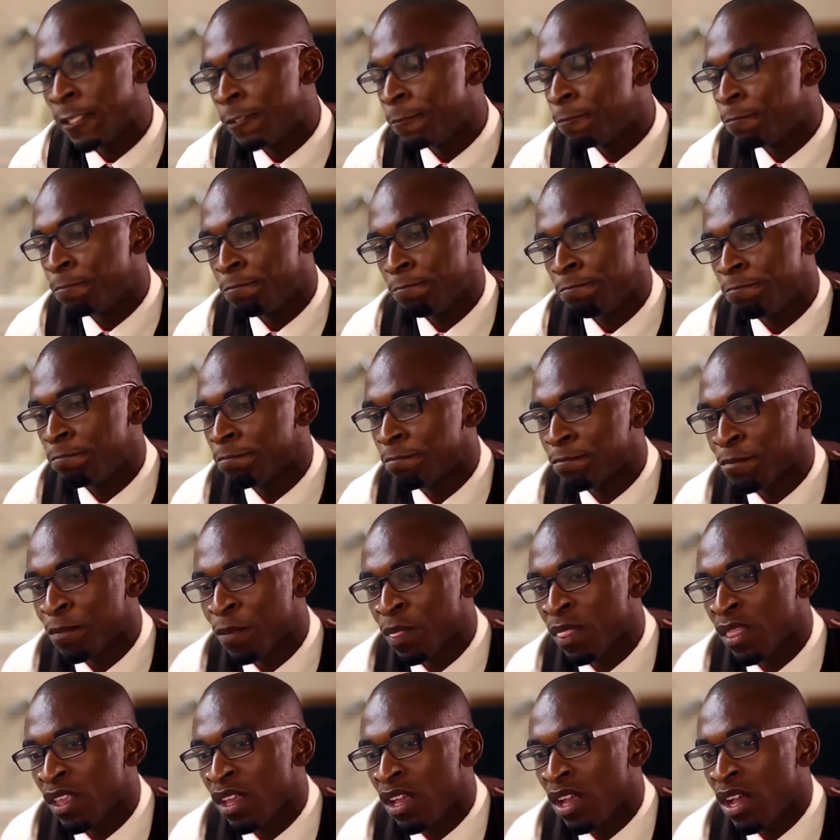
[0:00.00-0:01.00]
um,
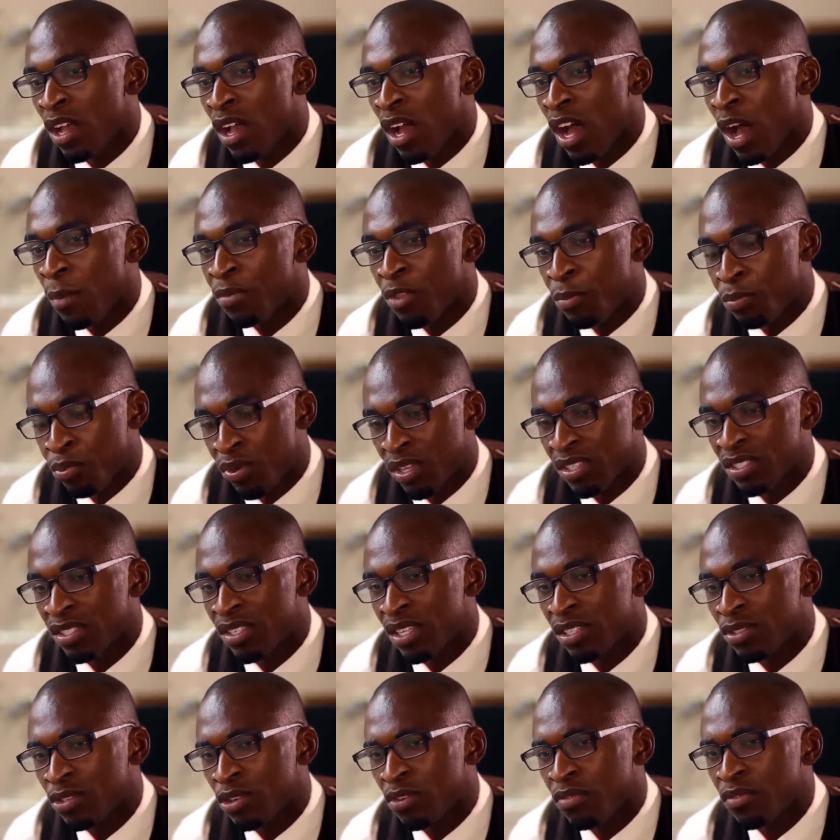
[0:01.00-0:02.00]
I'm the
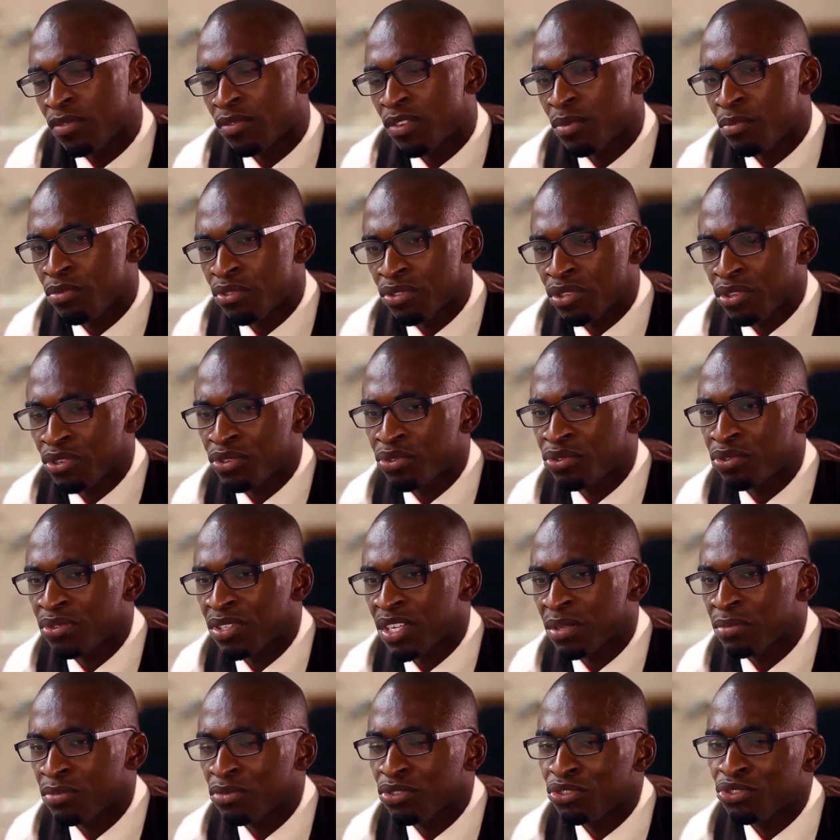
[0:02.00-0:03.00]
president of a music crew
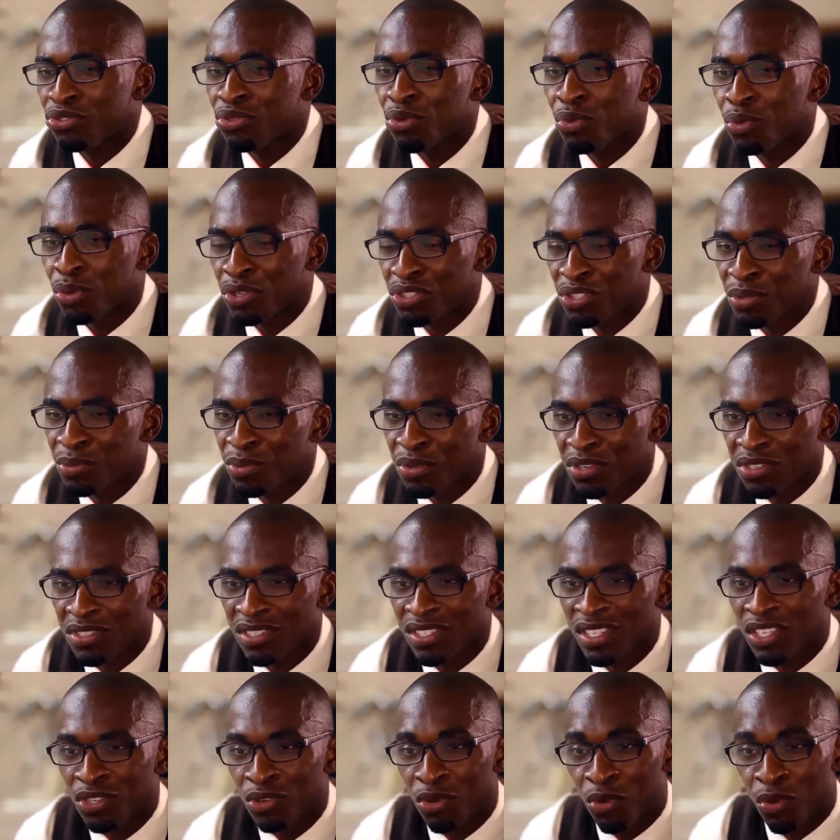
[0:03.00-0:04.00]
named True
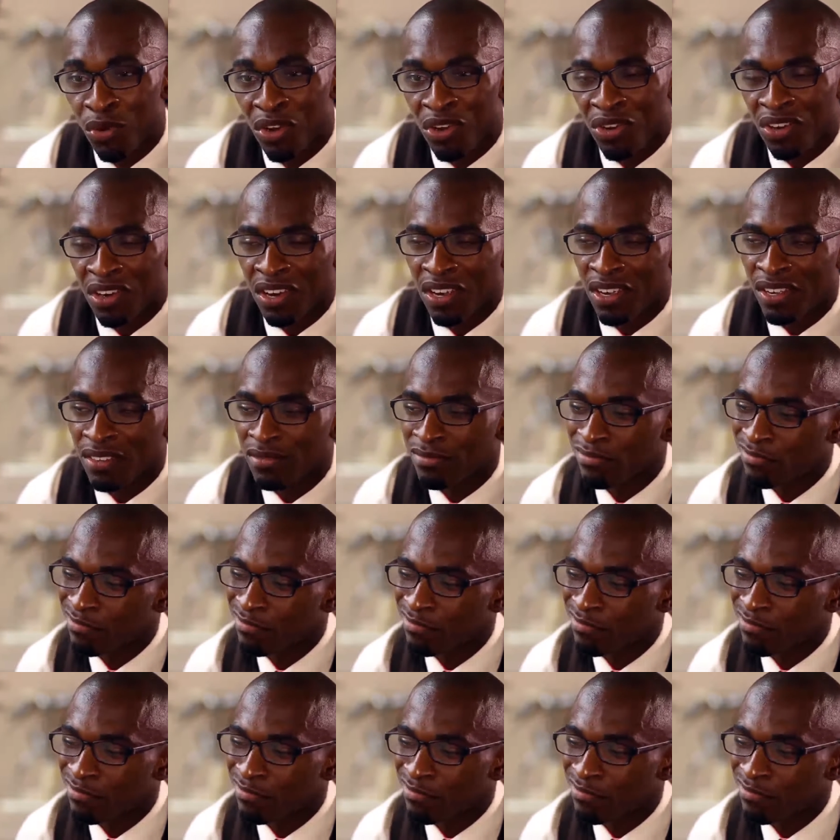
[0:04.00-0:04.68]
Worshippers in Owerri.